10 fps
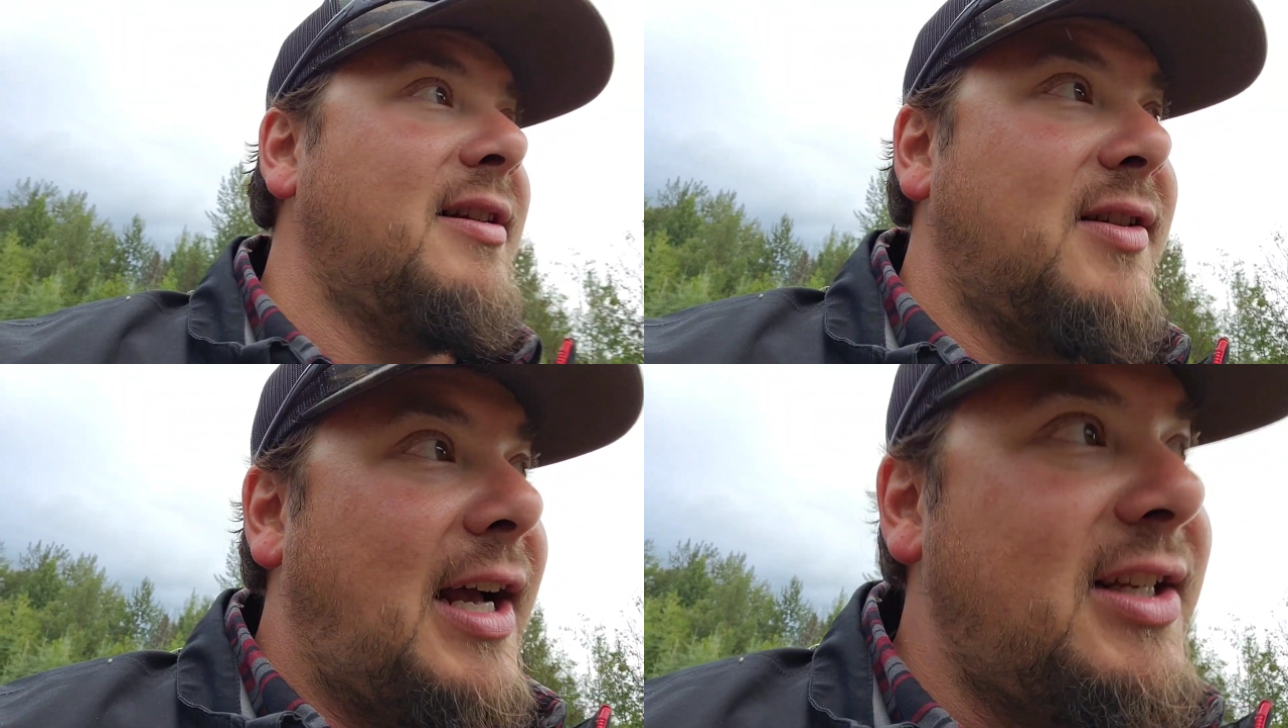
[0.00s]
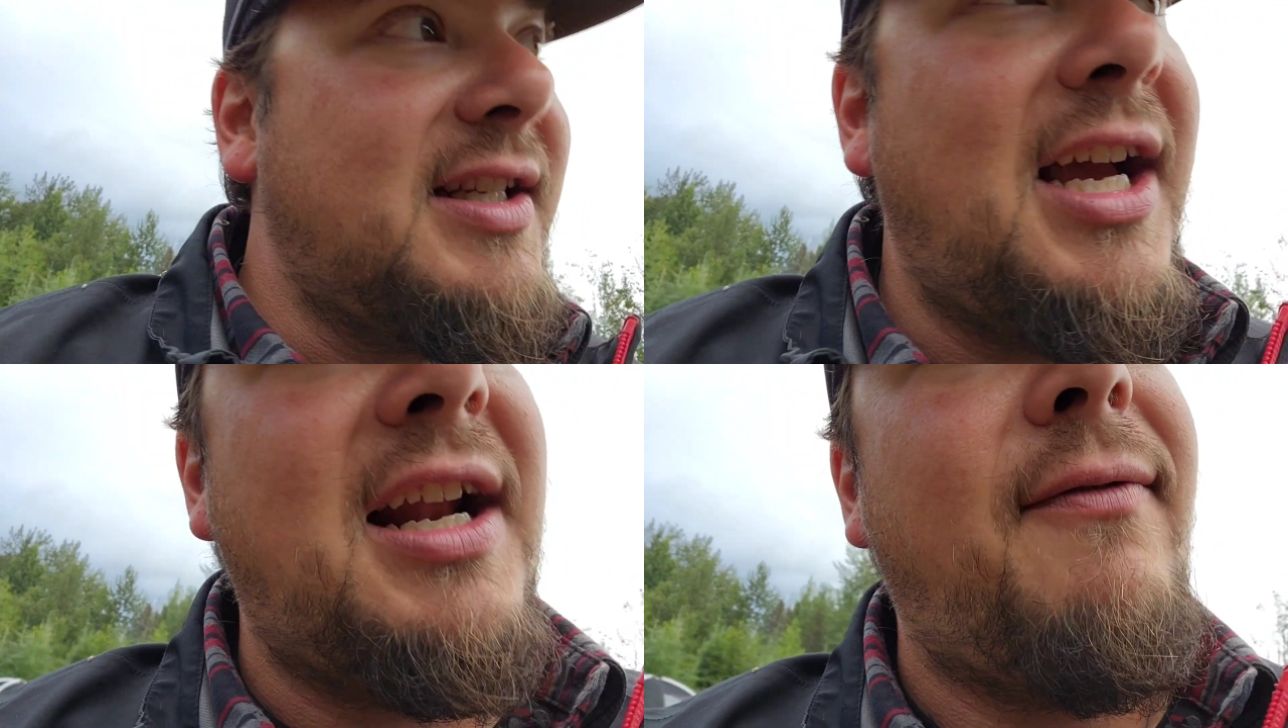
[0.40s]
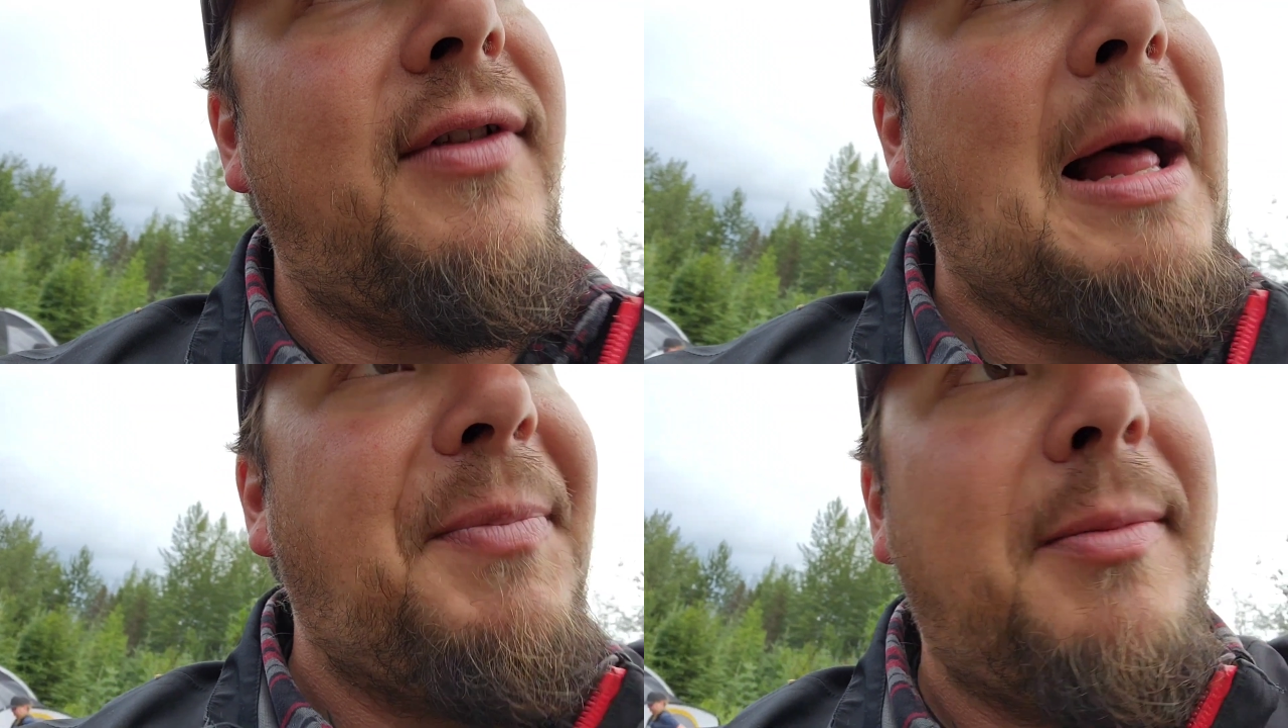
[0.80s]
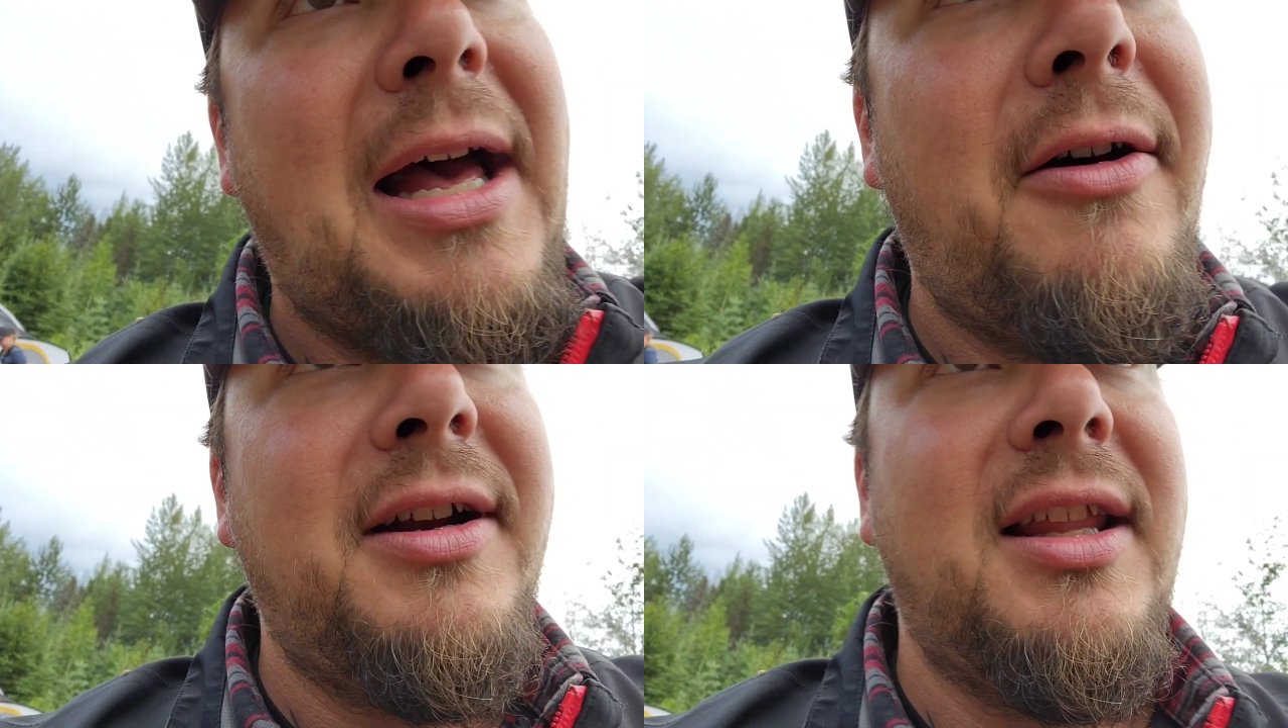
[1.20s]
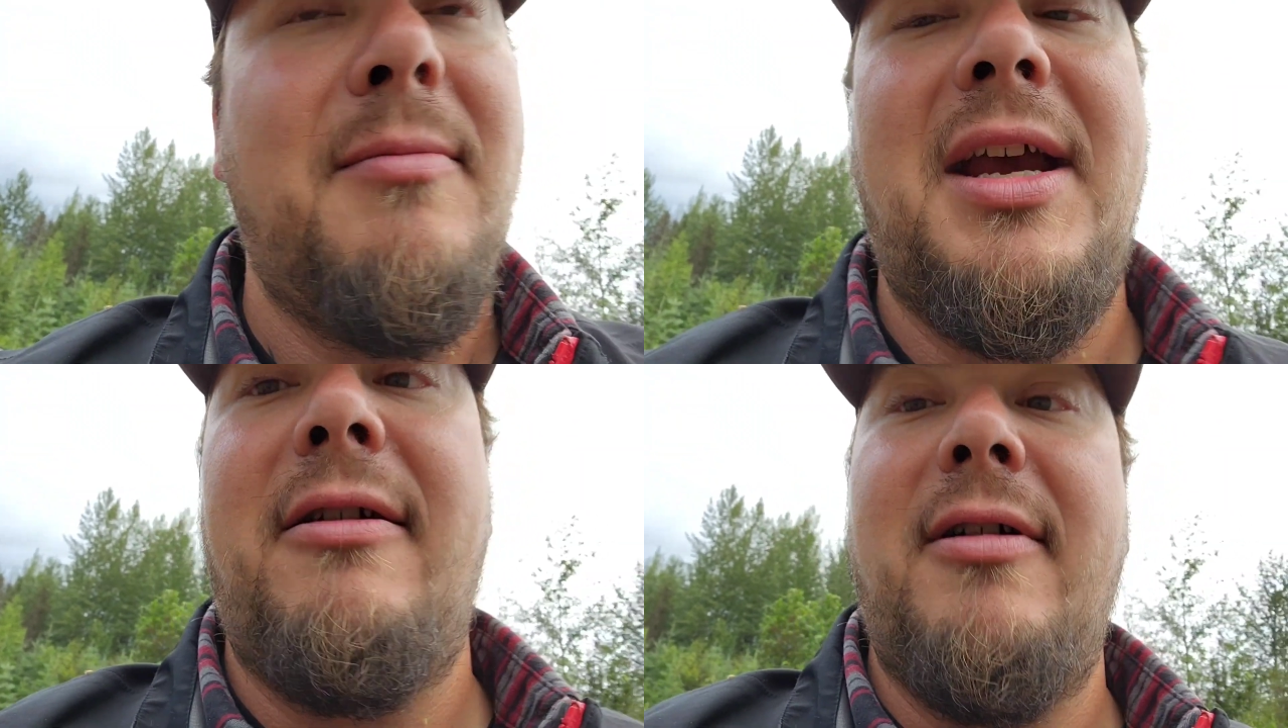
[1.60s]
So I just kind of flopped him out into the
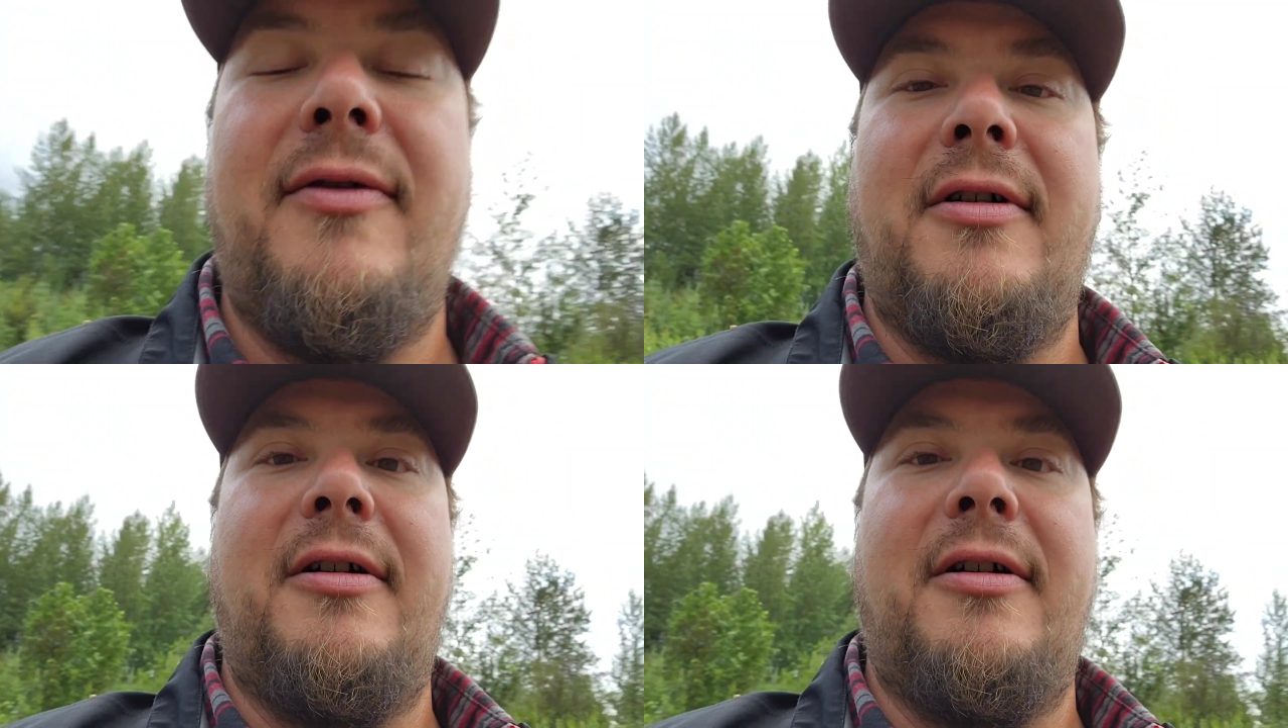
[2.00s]
main river,